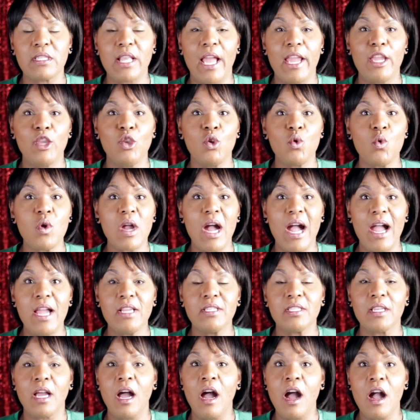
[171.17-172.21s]
Like, you
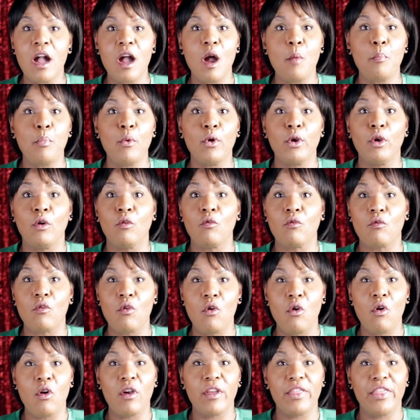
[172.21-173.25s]
guys are hung up on the
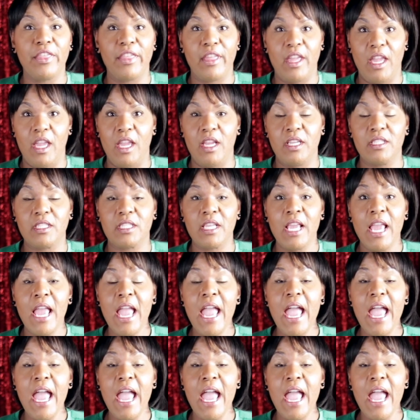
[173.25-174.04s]
wrong things.